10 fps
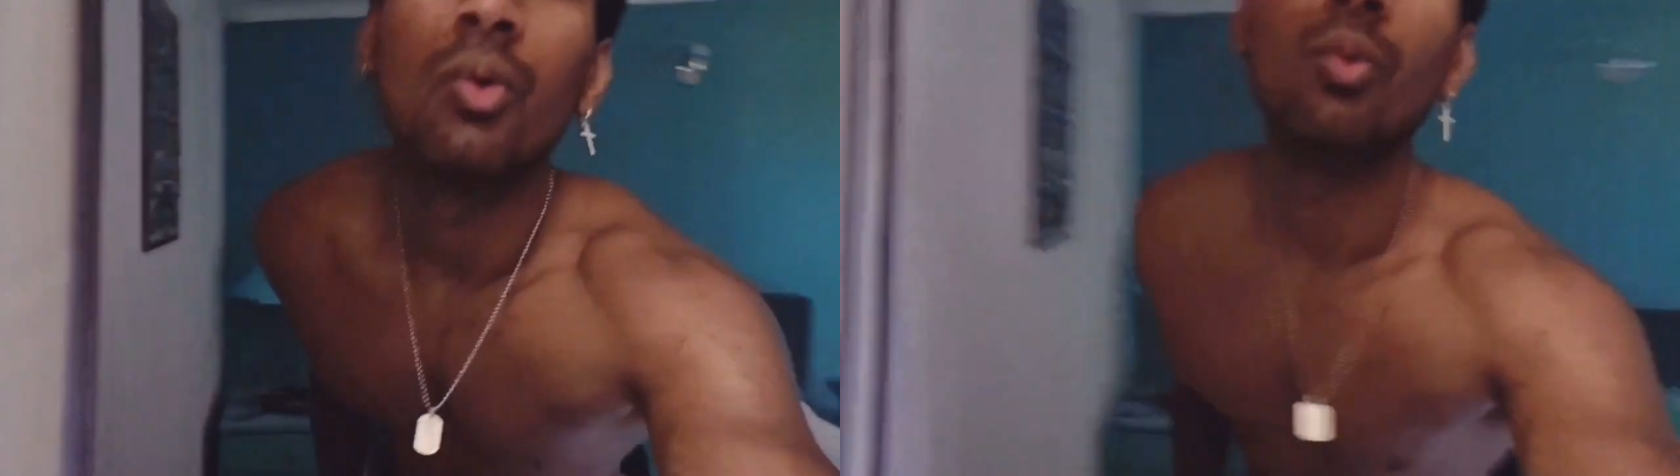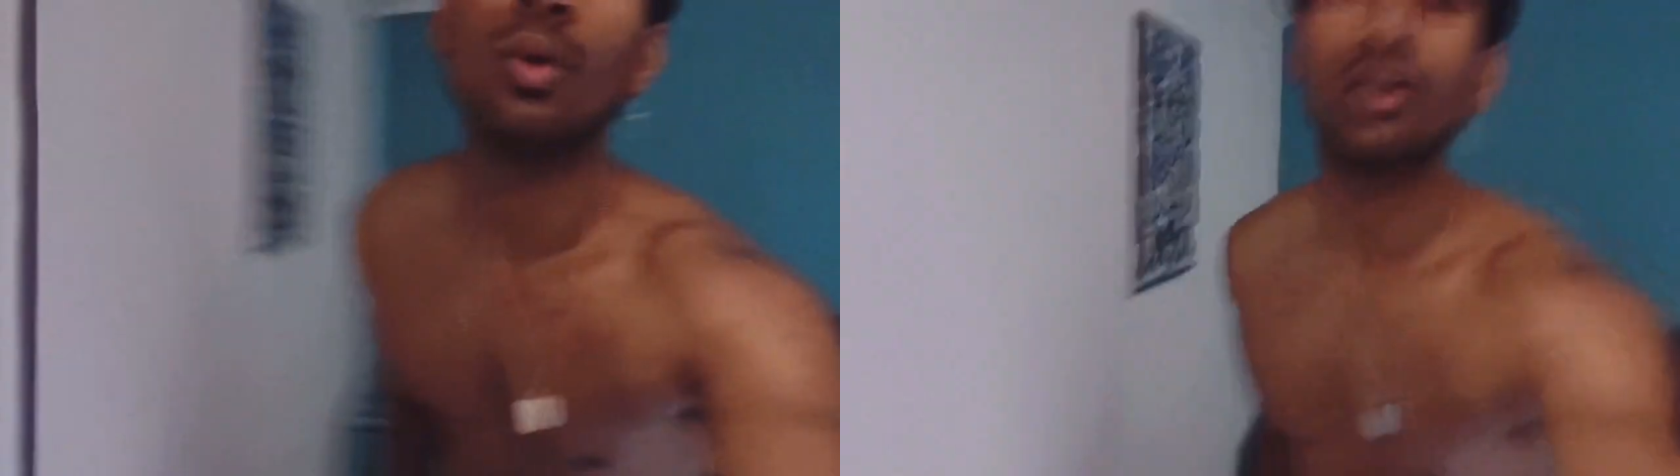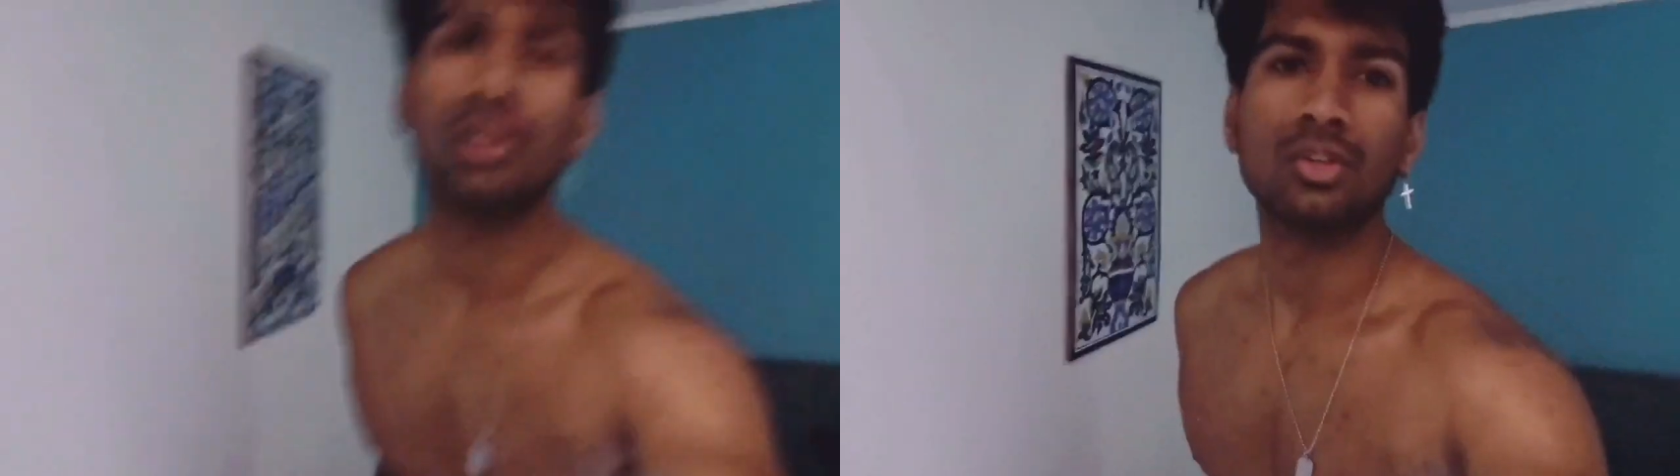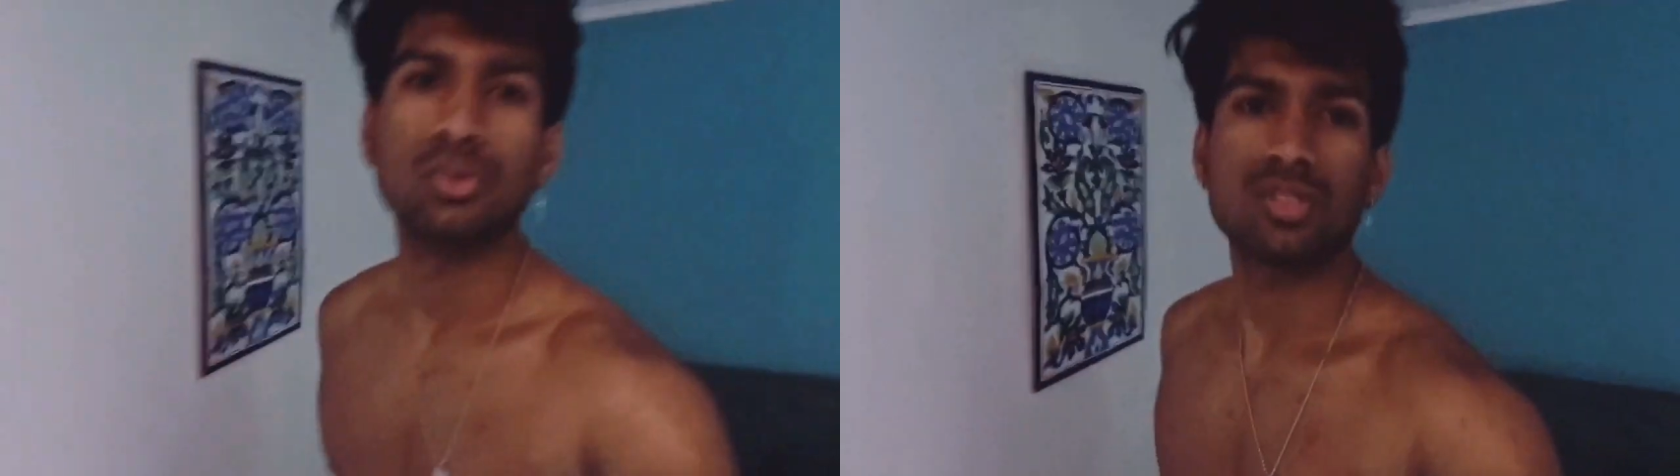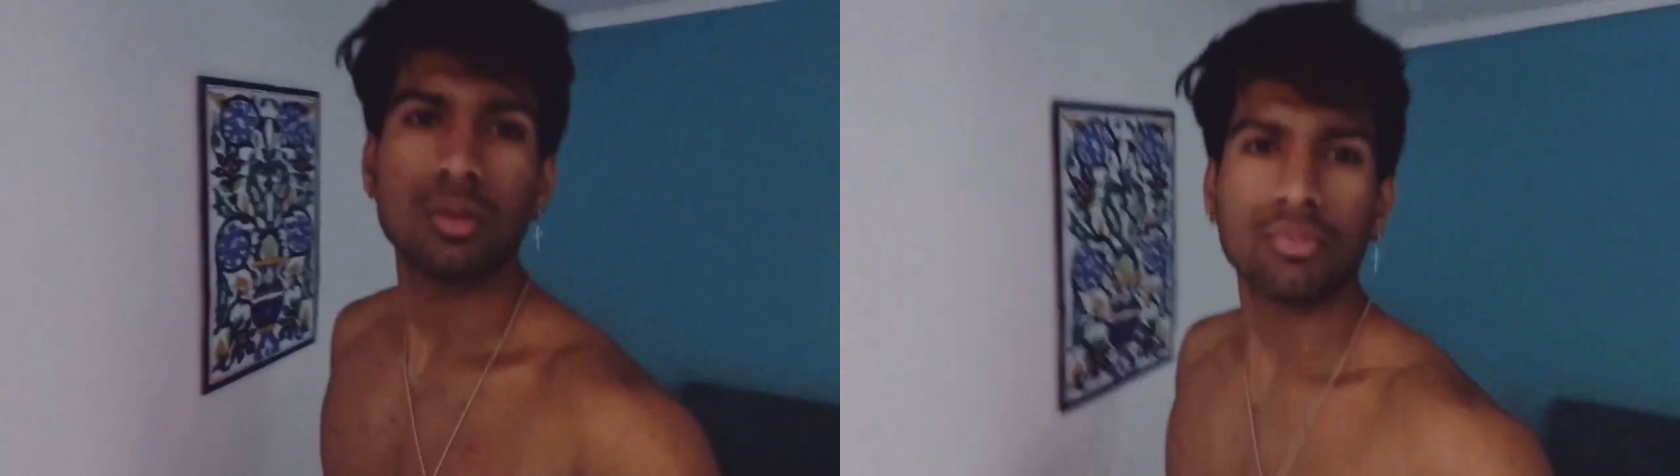we're gonna
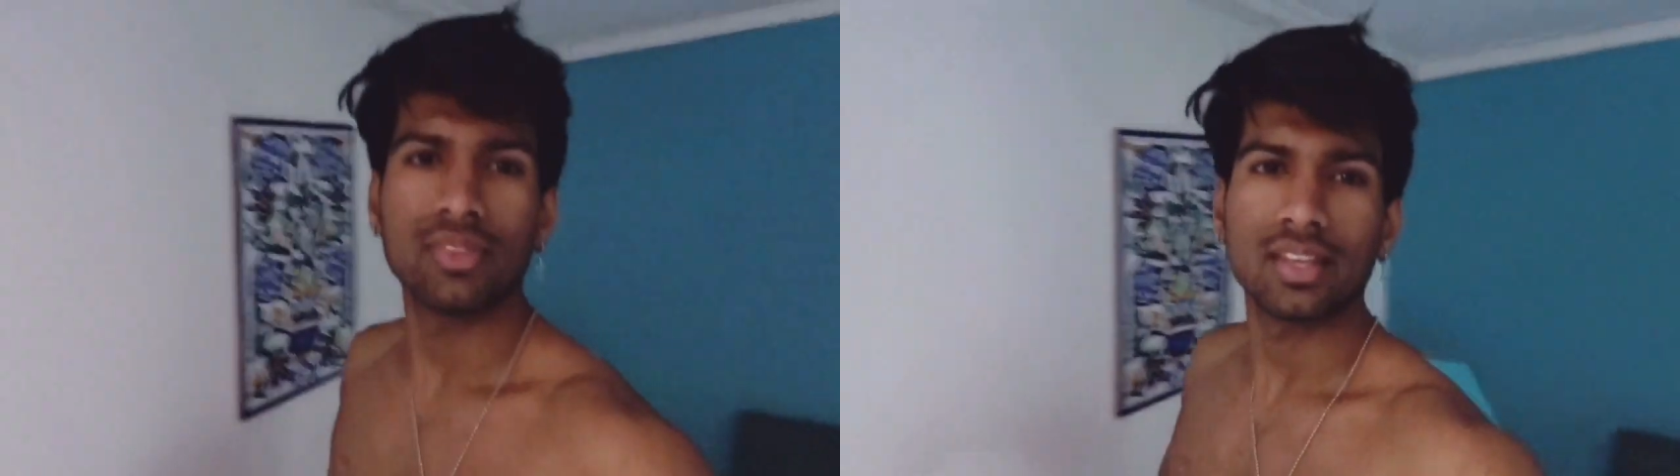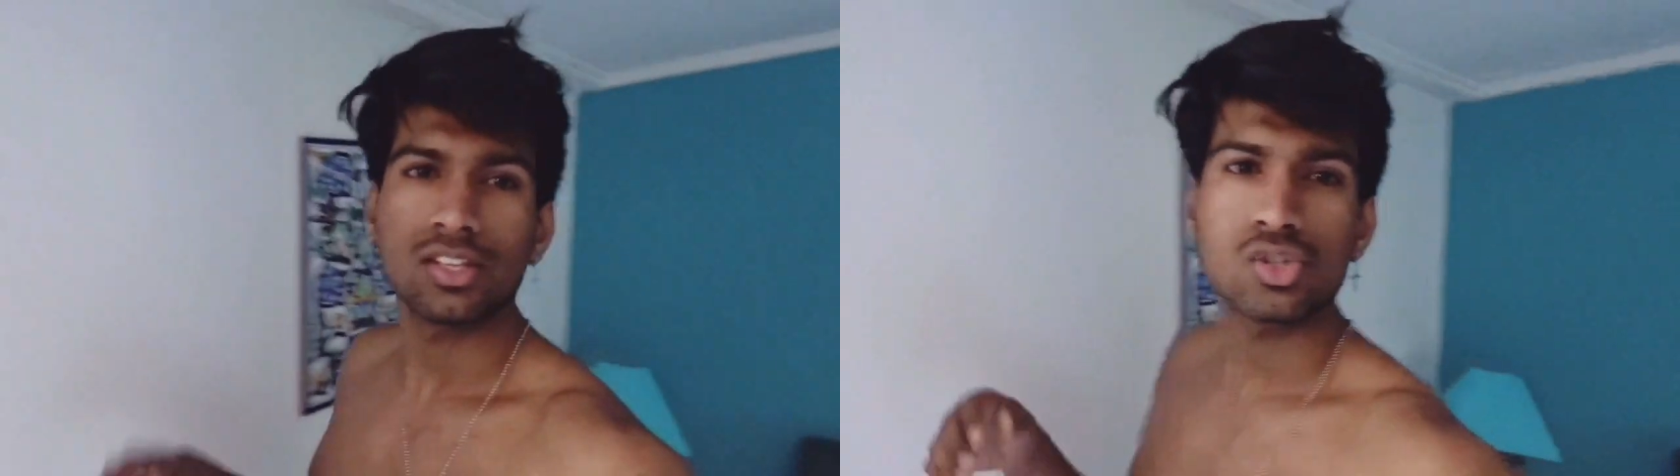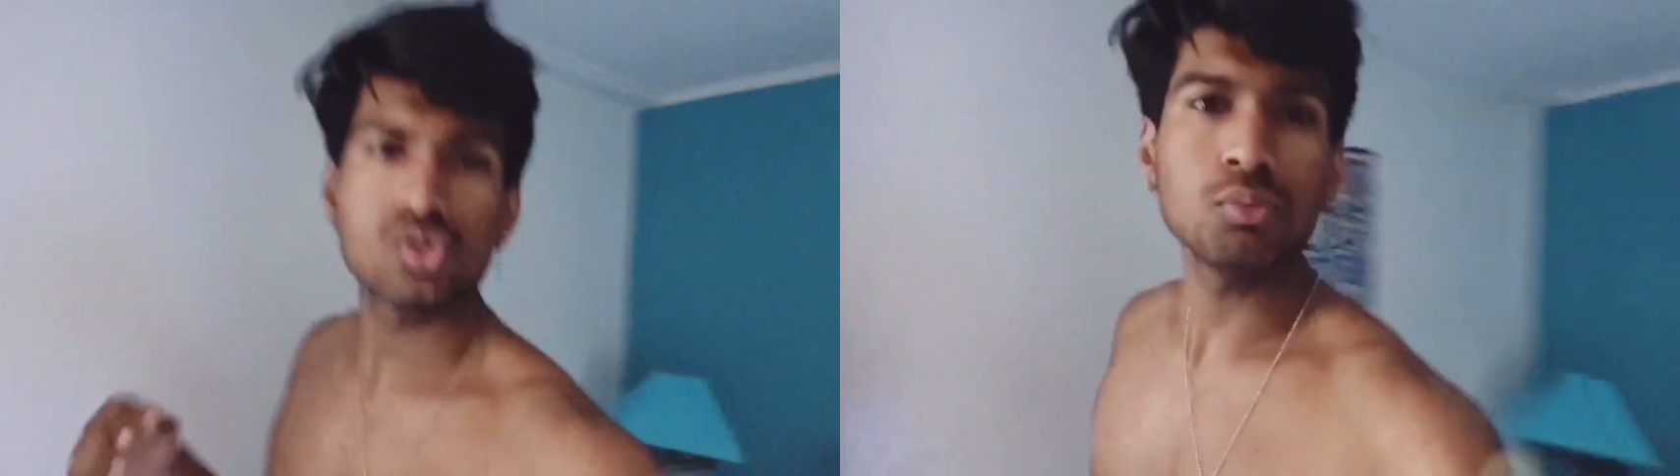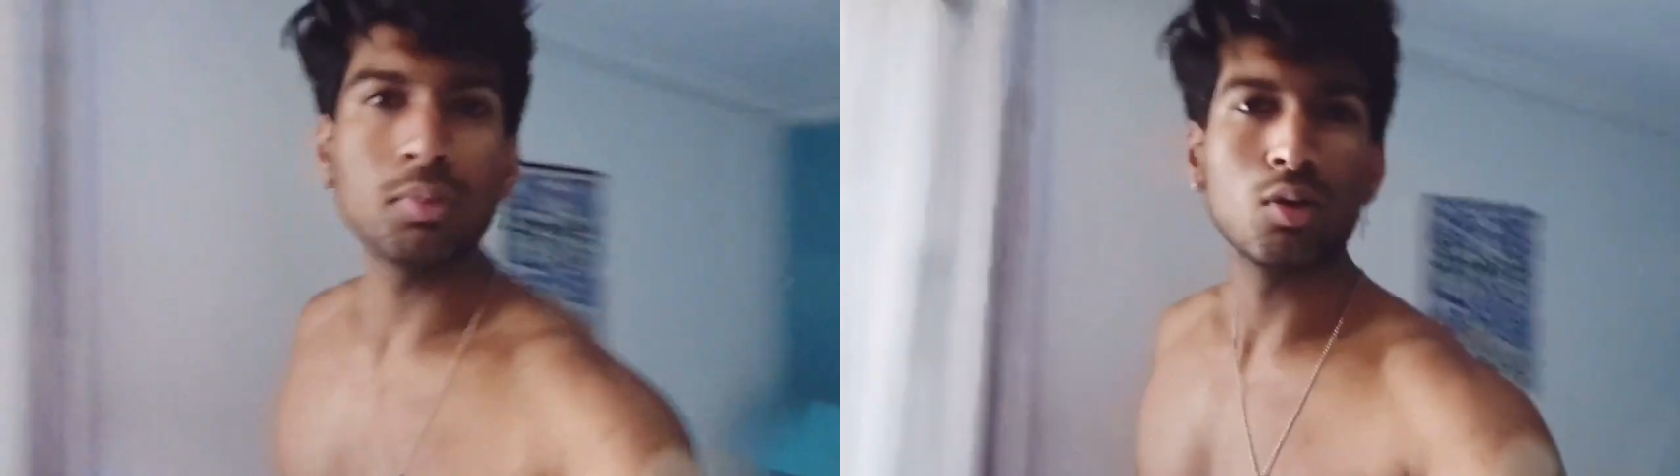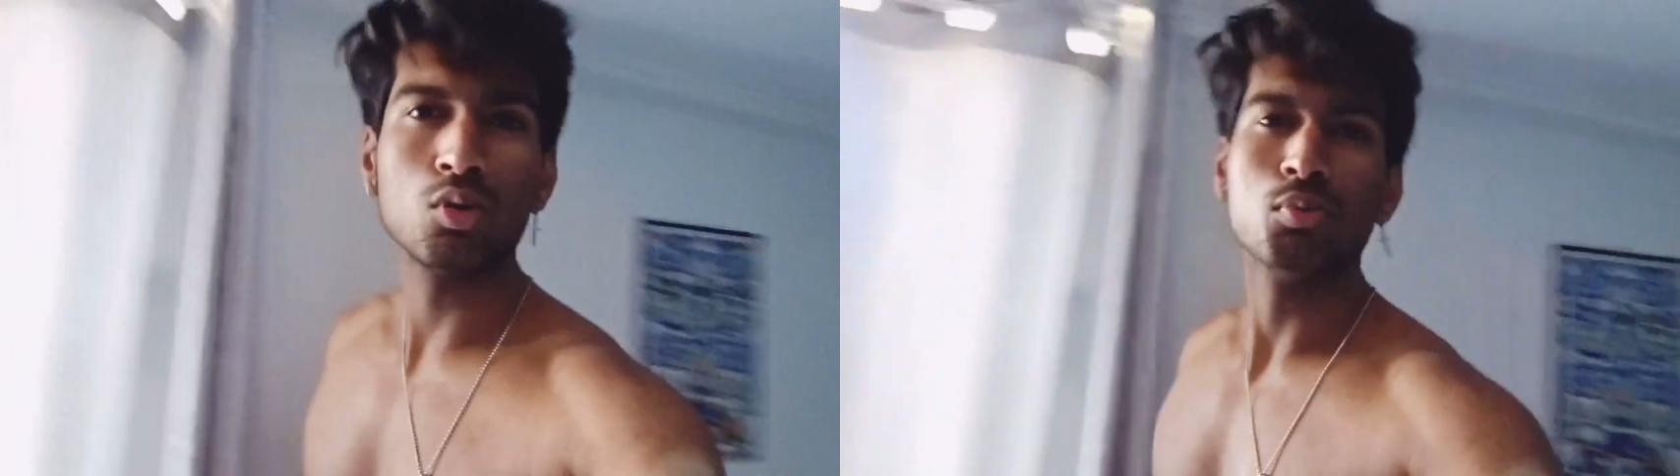do something
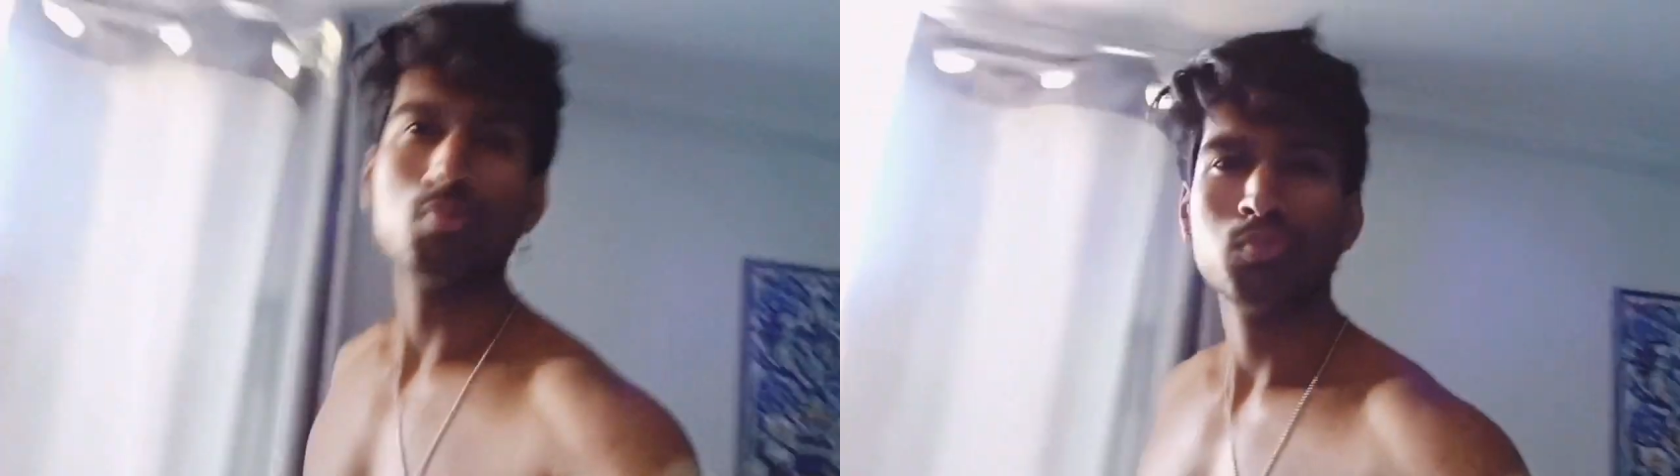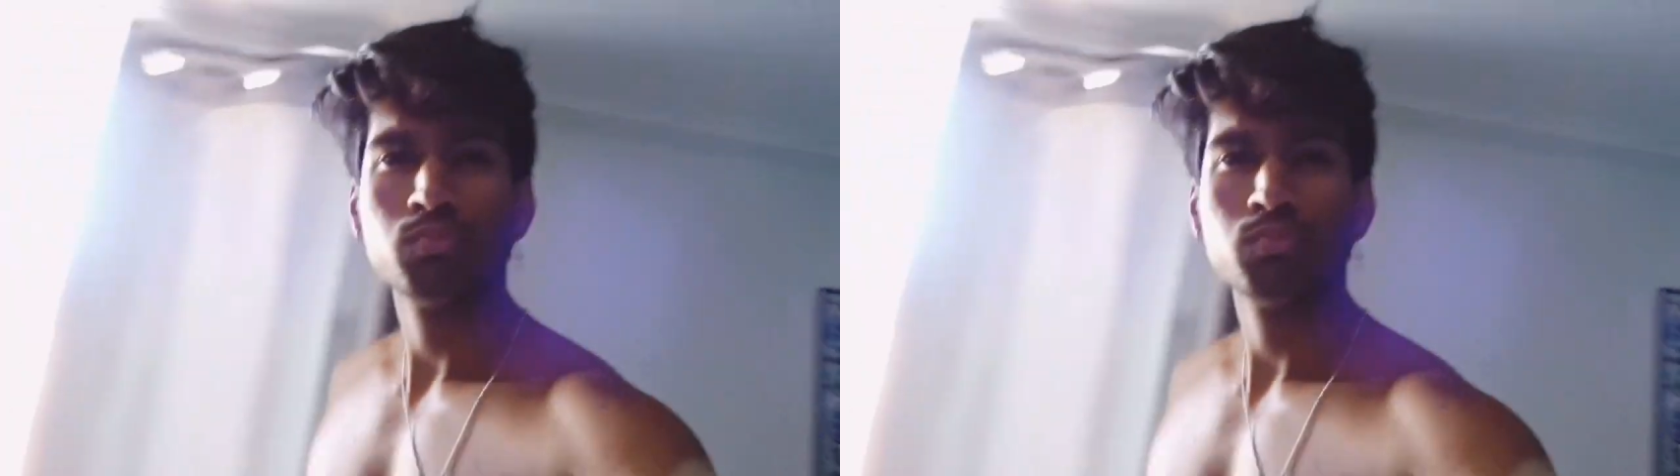super oop.